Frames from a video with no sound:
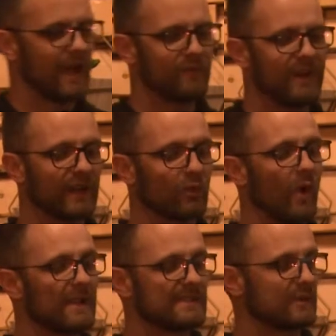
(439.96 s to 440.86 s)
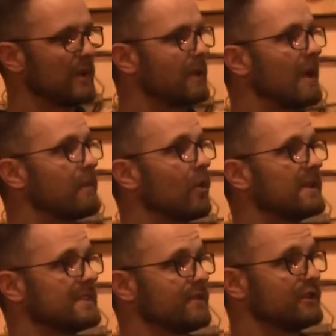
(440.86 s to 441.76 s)
I'm reading it once a week, maybe
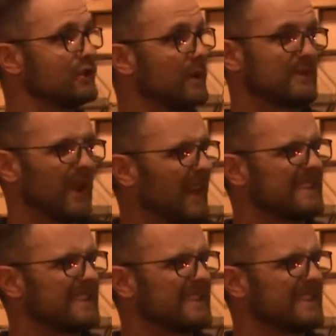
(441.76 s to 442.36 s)
once every 2 weeks for like